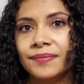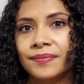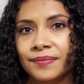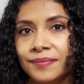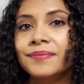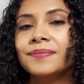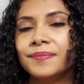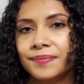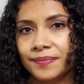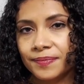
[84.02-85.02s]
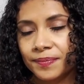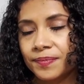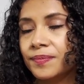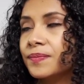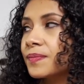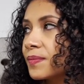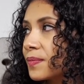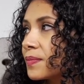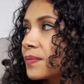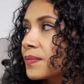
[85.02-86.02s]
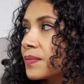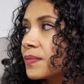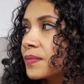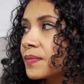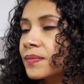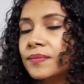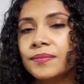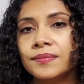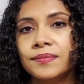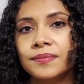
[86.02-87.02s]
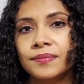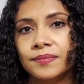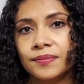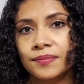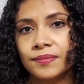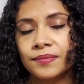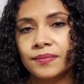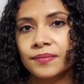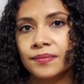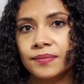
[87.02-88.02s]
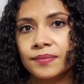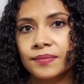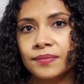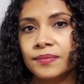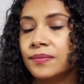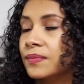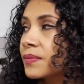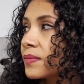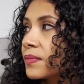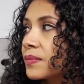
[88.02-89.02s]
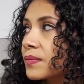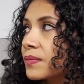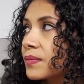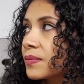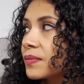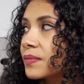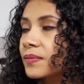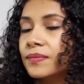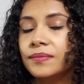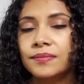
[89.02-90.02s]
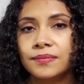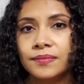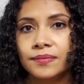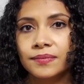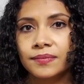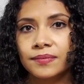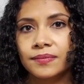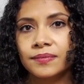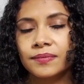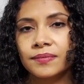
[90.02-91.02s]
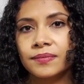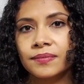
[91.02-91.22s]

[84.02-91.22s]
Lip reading: (silent)